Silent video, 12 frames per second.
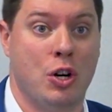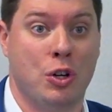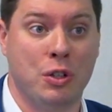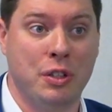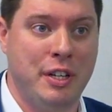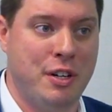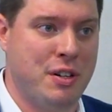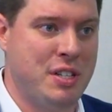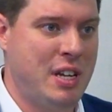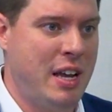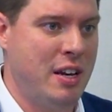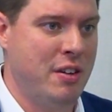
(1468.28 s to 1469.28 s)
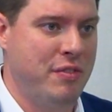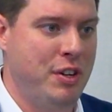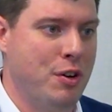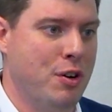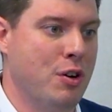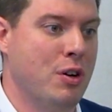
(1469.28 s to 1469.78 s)
earlier side of
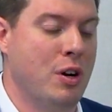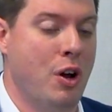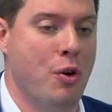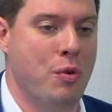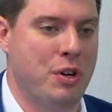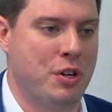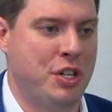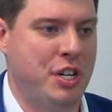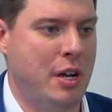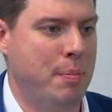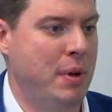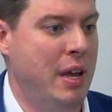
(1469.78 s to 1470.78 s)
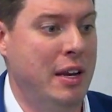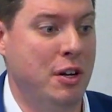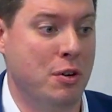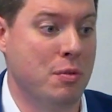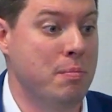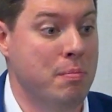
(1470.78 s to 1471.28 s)
your ownership and
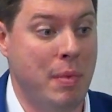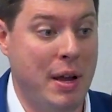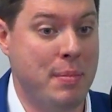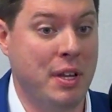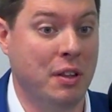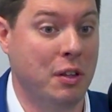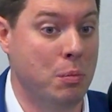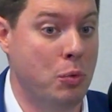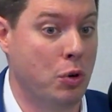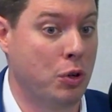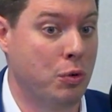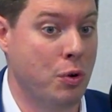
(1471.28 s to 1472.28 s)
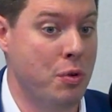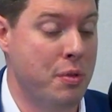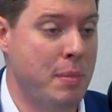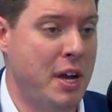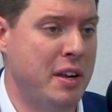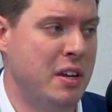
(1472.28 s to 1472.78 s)
you might be a little more
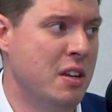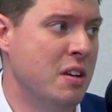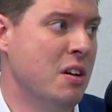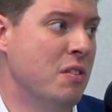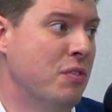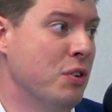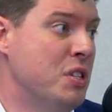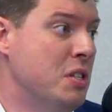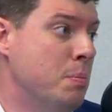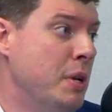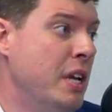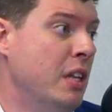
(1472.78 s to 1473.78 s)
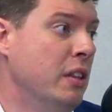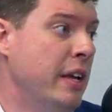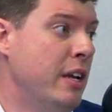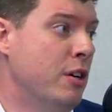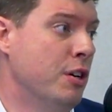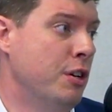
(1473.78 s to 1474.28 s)
growth minded versus being
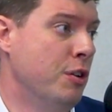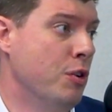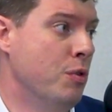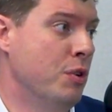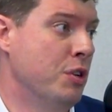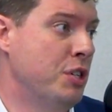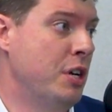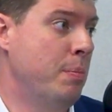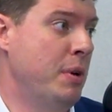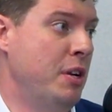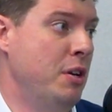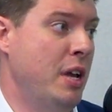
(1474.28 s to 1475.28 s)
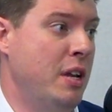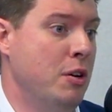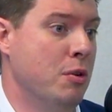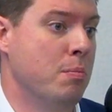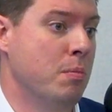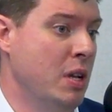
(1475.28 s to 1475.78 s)
later in your ownership and
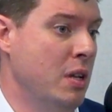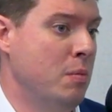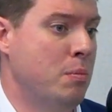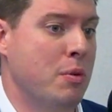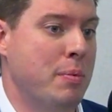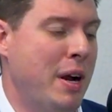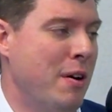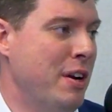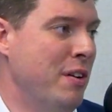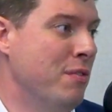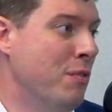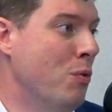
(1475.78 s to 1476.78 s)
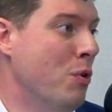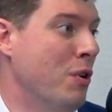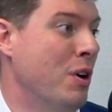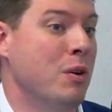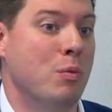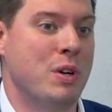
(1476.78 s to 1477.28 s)
you're preparing
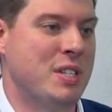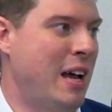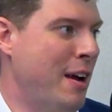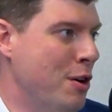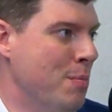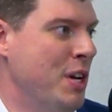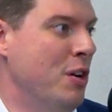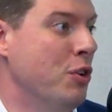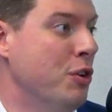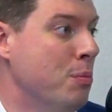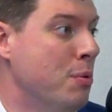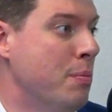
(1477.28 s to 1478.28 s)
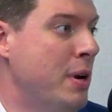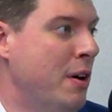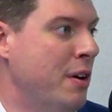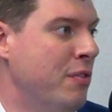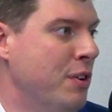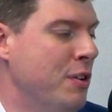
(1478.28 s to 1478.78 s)
for retirement or you're
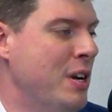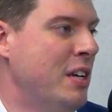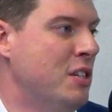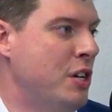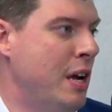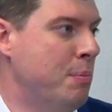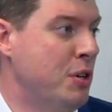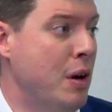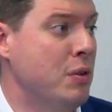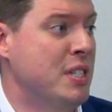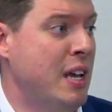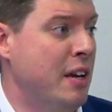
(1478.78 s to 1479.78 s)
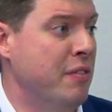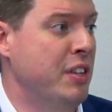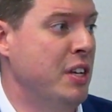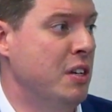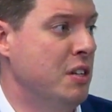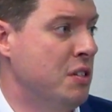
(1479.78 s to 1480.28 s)
preparing for your next chapter outside of
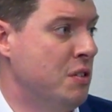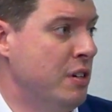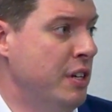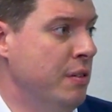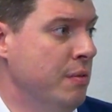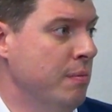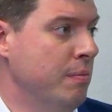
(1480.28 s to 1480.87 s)
the industry?